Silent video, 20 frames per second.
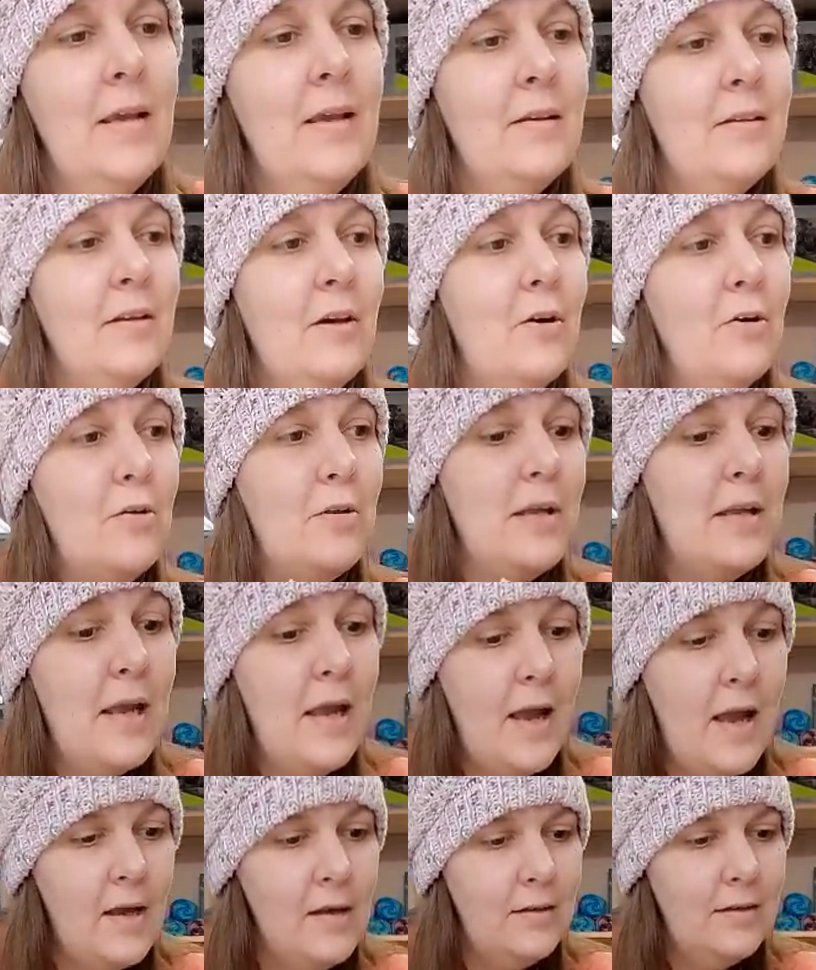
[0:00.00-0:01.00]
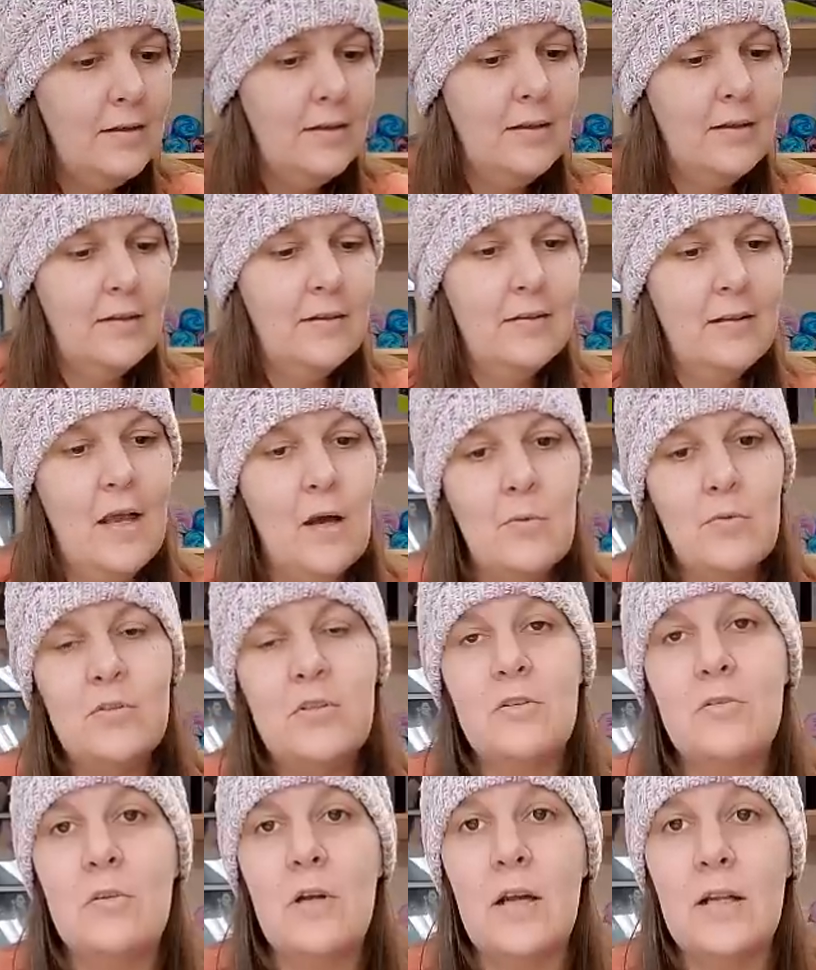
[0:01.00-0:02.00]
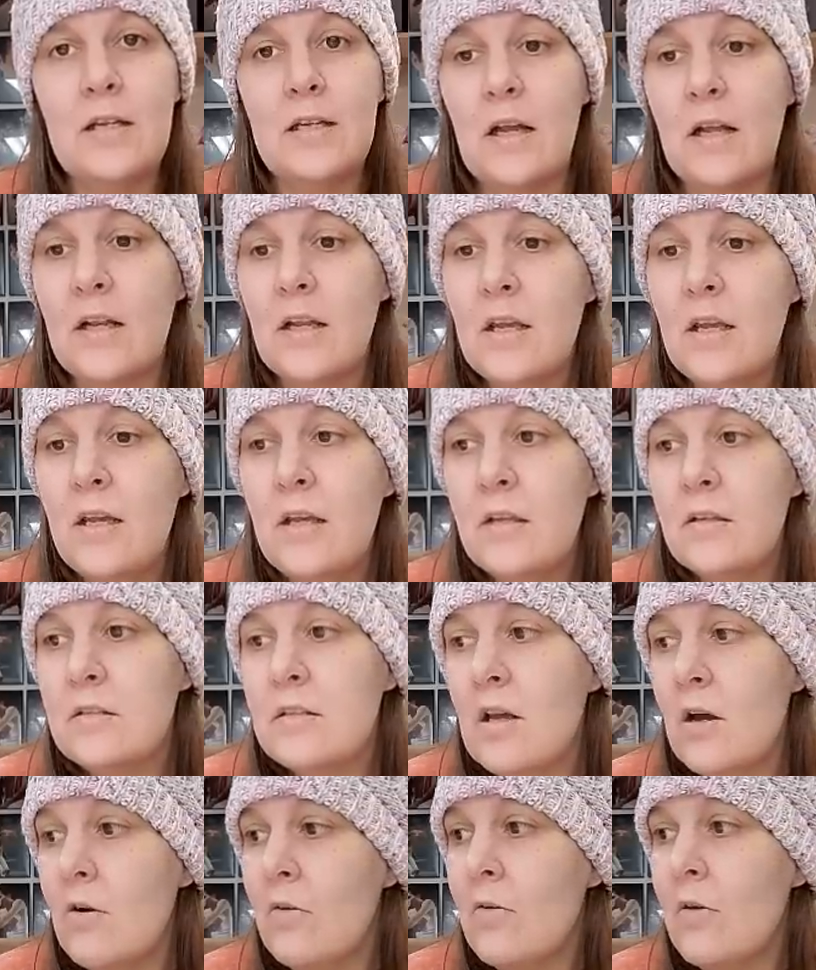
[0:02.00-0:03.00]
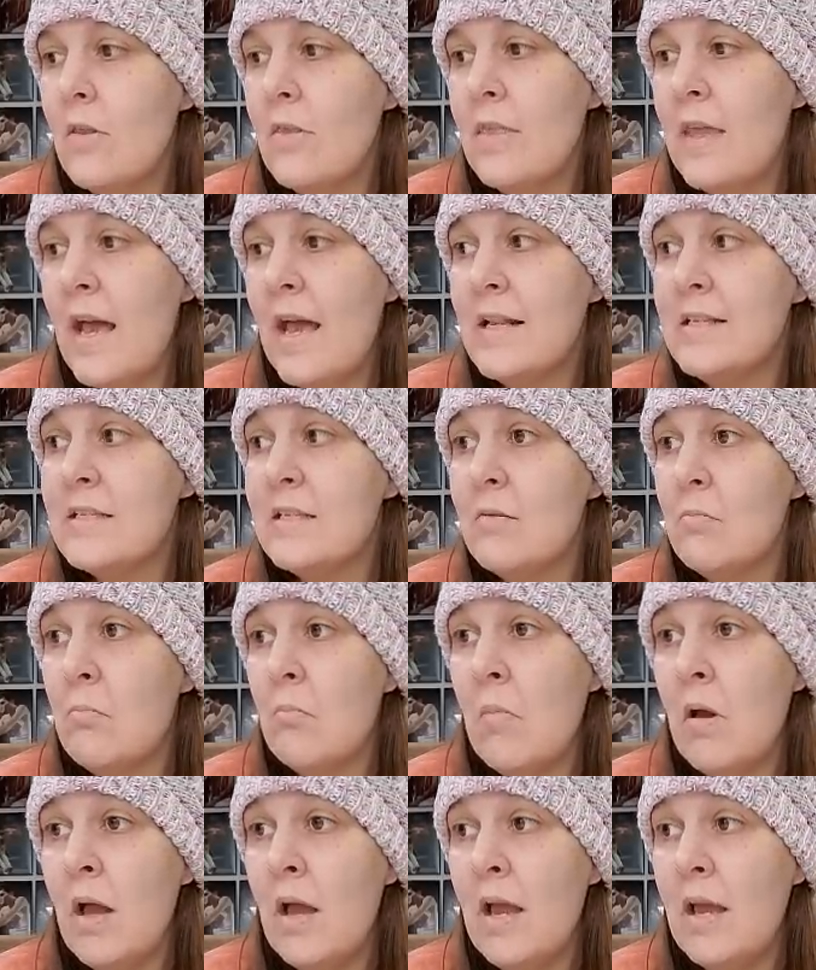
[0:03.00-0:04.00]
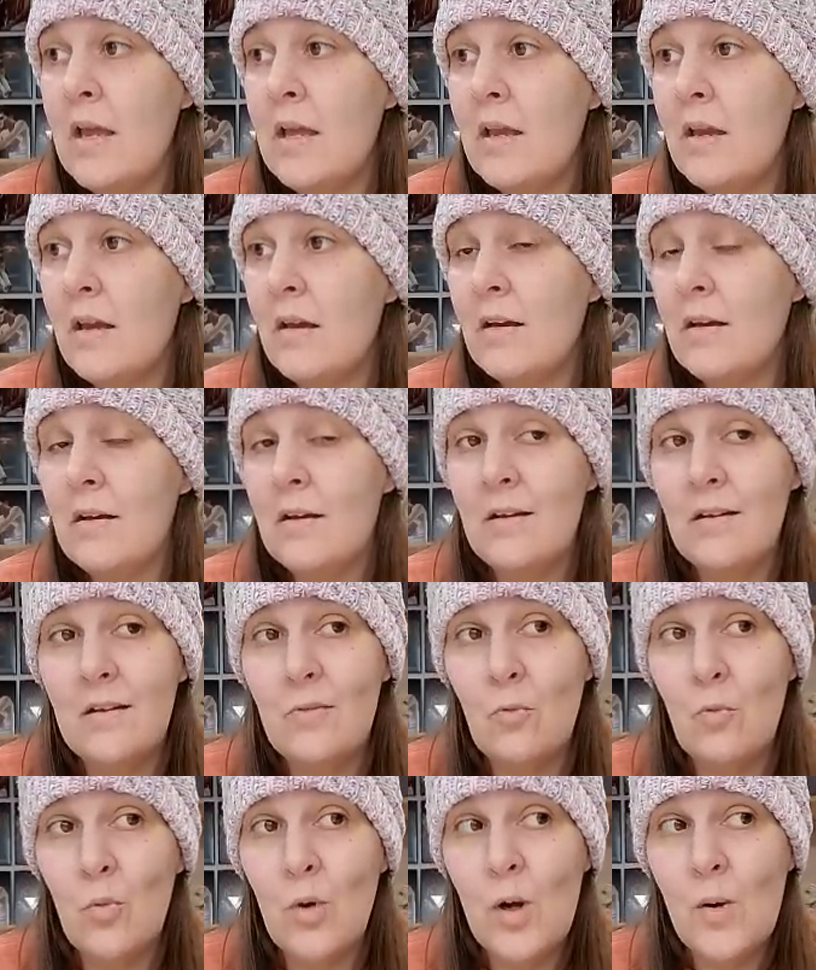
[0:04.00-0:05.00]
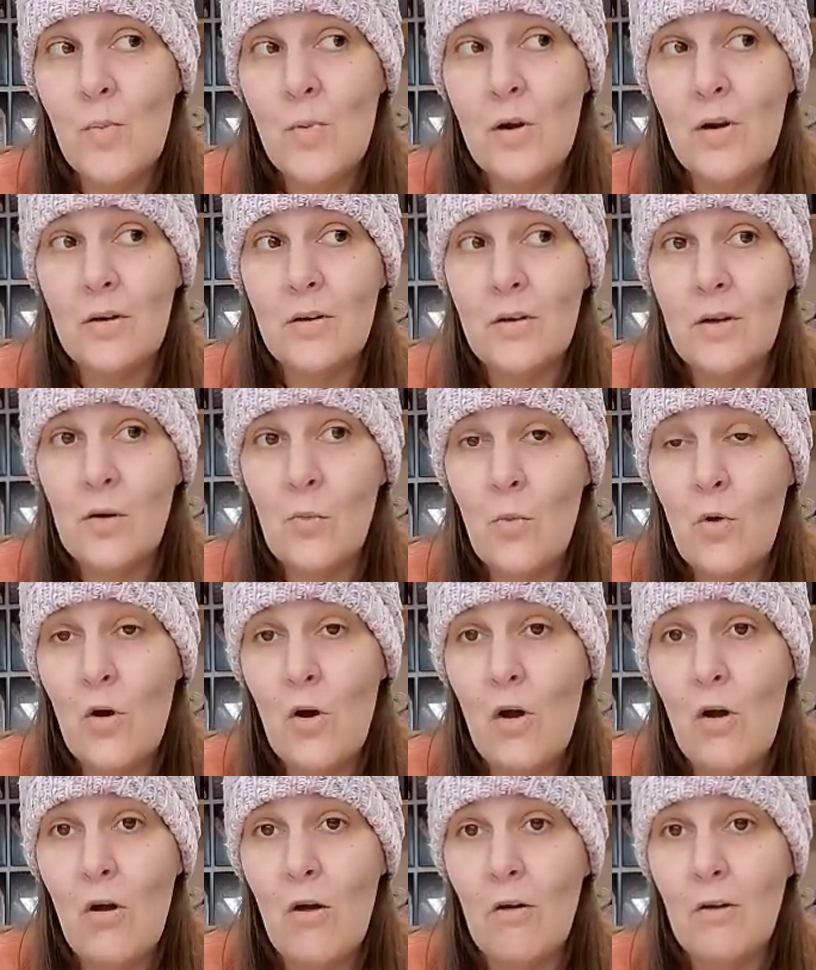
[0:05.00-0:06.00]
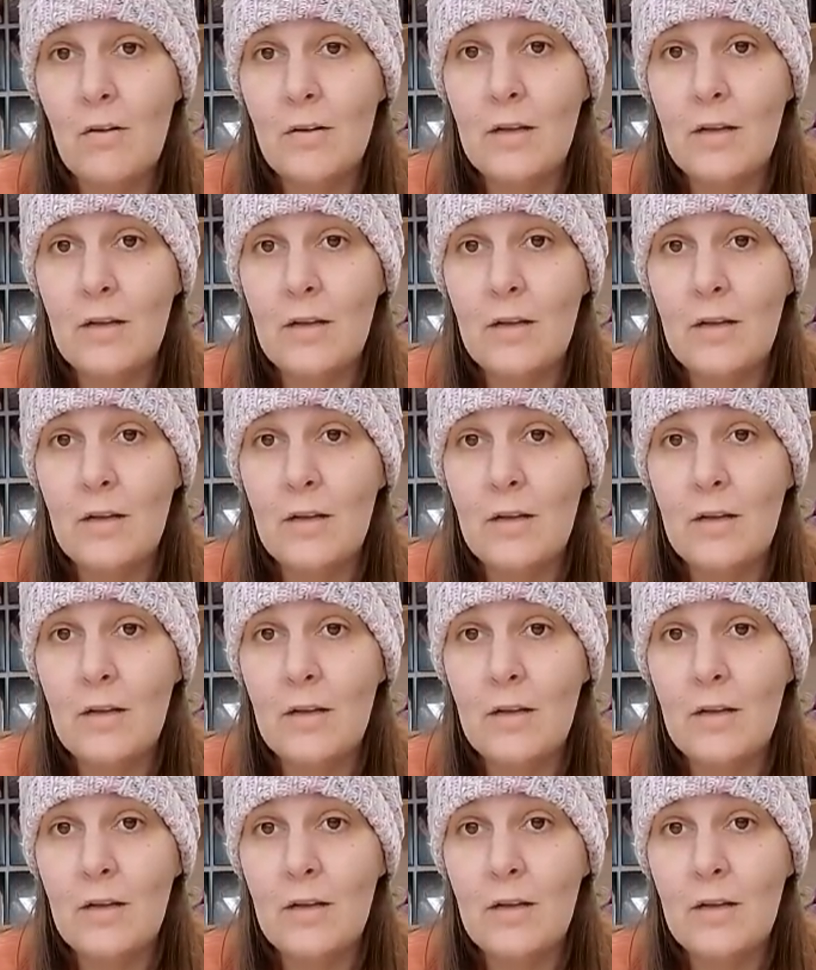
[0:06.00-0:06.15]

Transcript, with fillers: So, yeah, that was $2.99. So that's my uh, Walmart Goodwill haul.